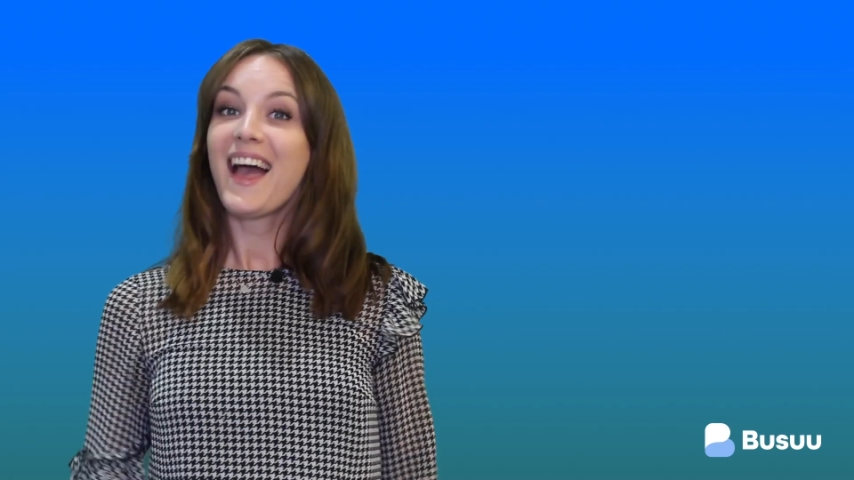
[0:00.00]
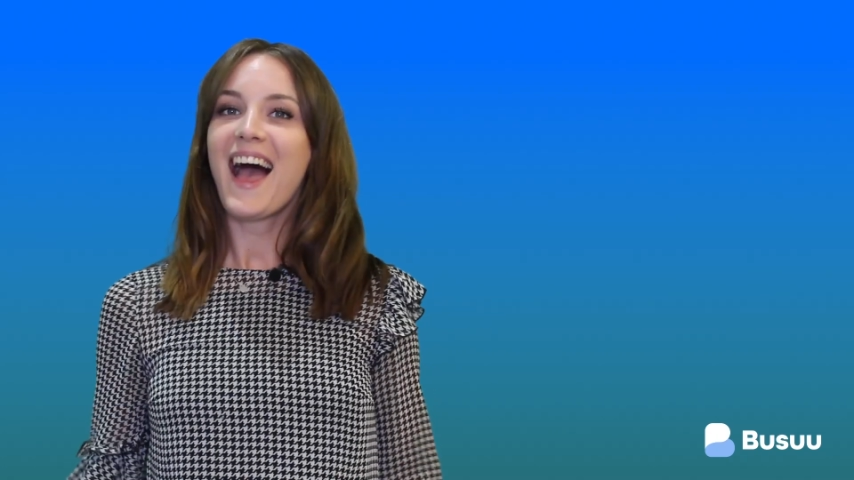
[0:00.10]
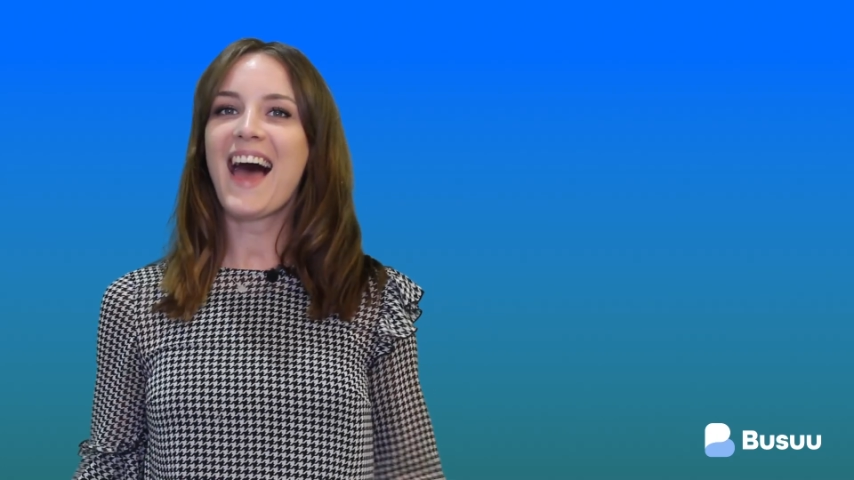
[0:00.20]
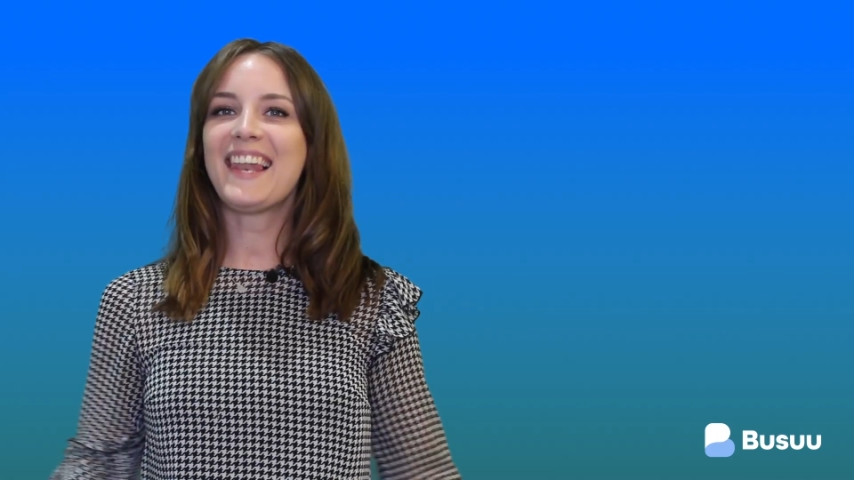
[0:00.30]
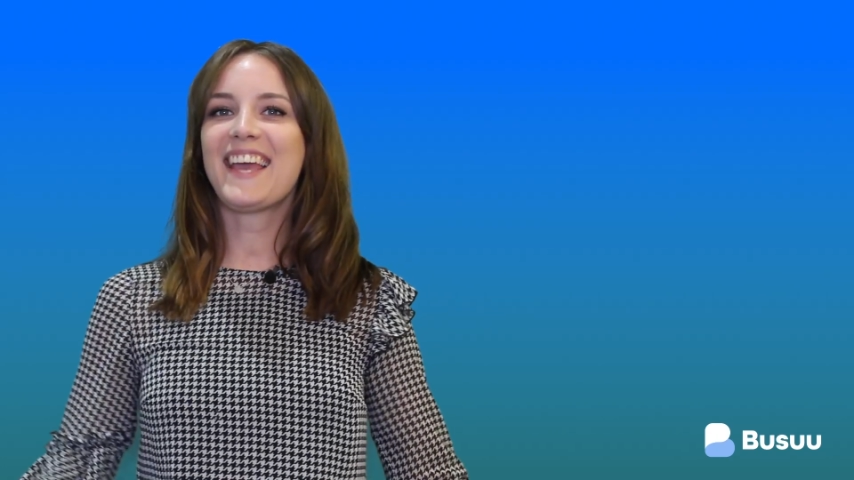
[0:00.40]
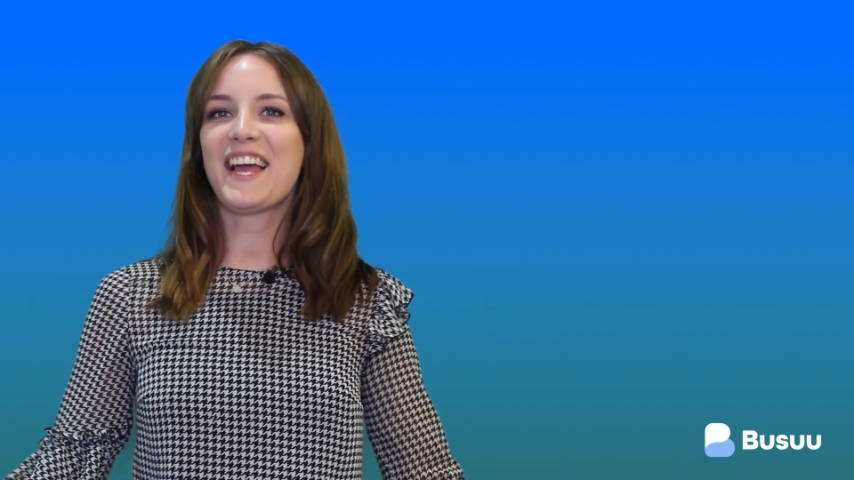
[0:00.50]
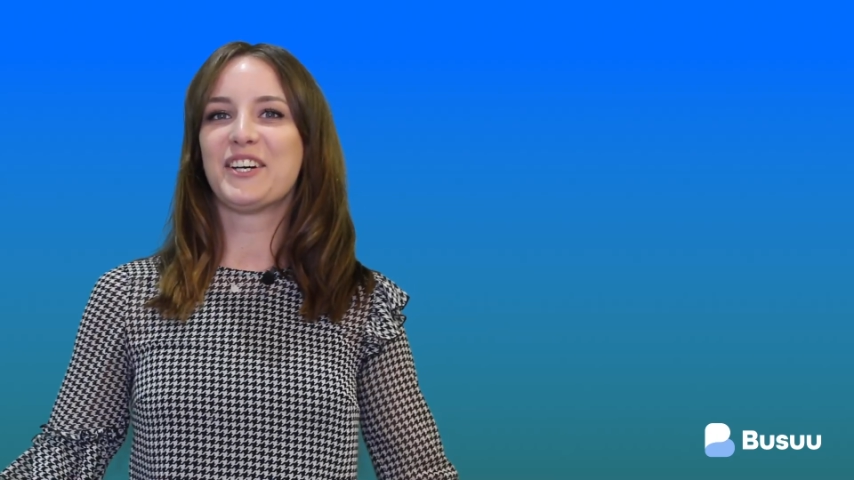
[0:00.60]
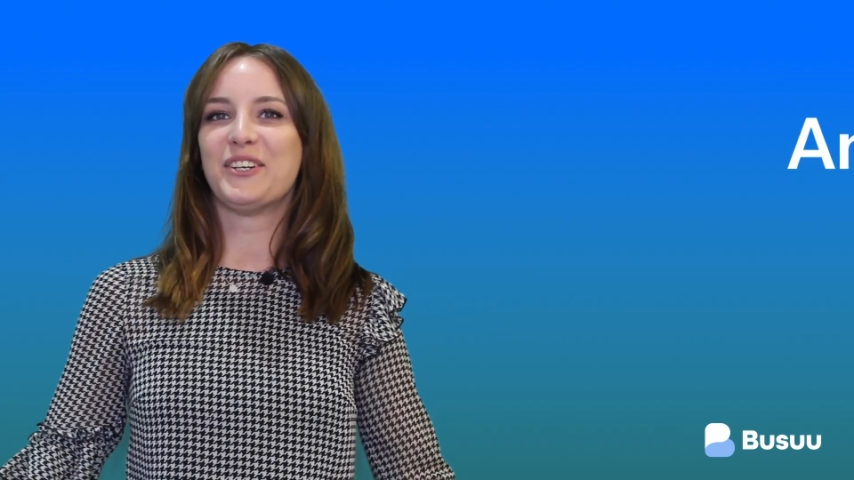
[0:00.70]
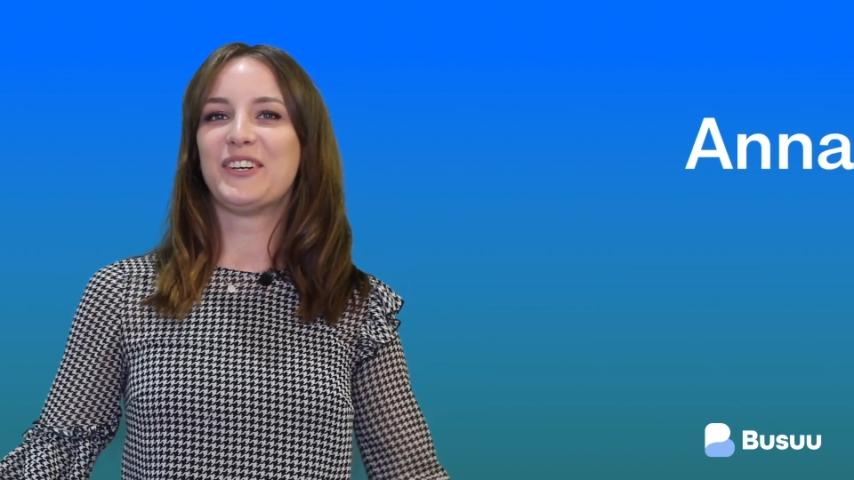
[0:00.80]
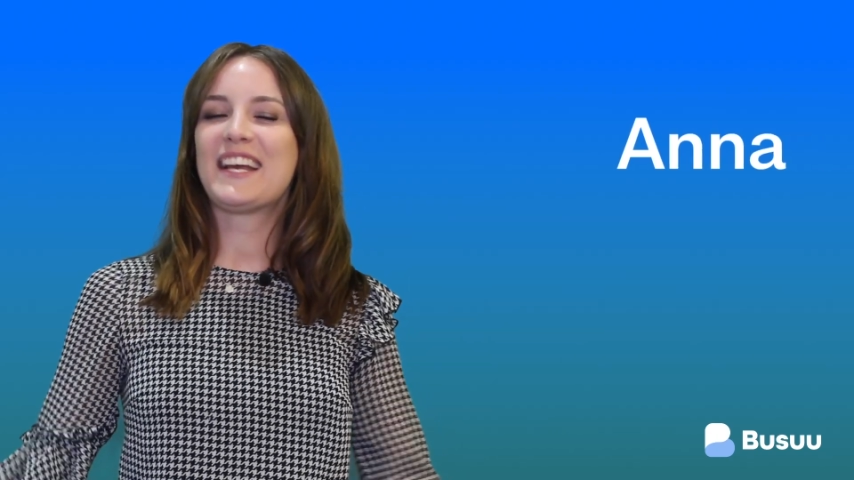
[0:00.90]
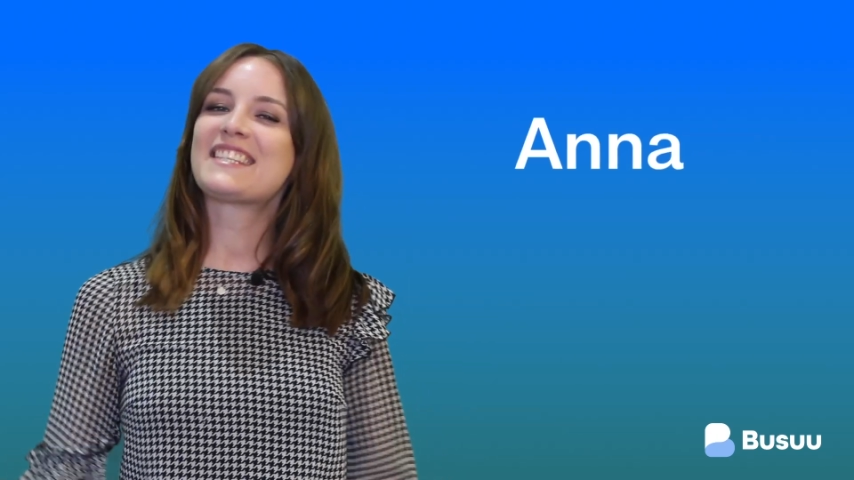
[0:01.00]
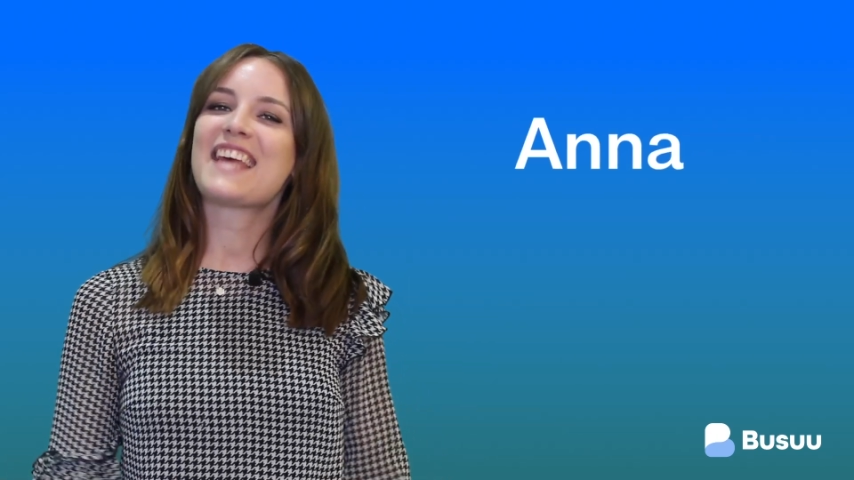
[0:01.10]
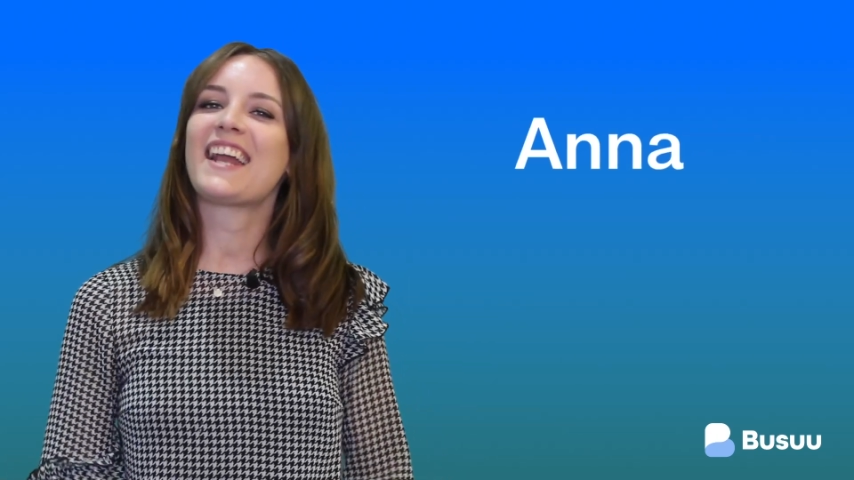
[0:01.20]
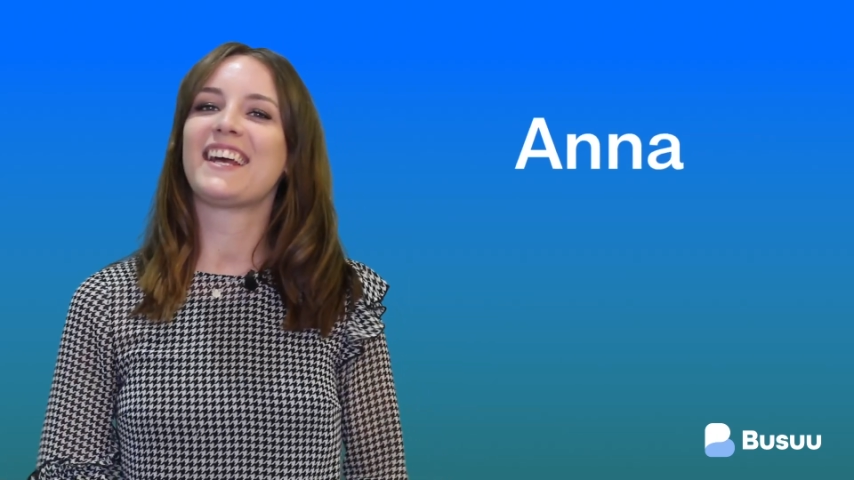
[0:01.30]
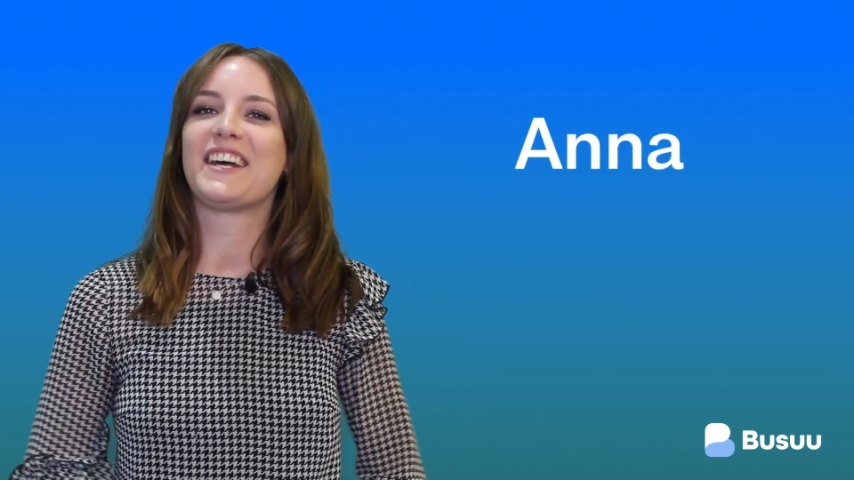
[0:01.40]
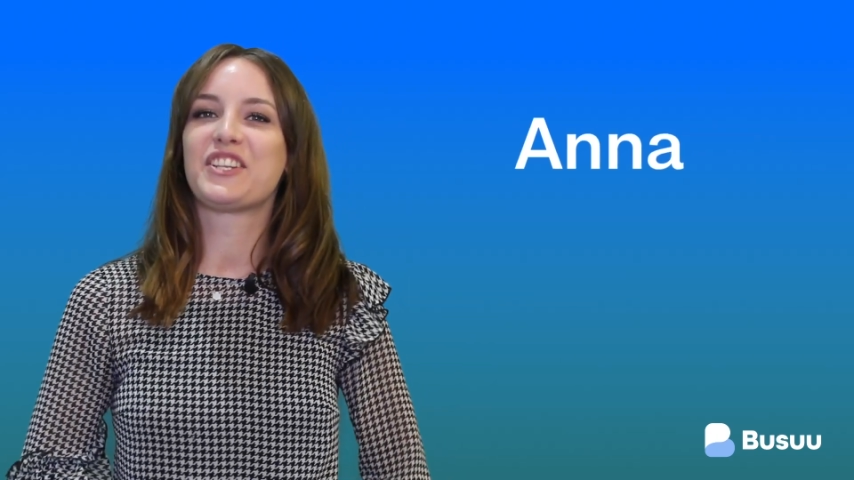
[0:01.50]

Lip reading: Hallo, it's Anna,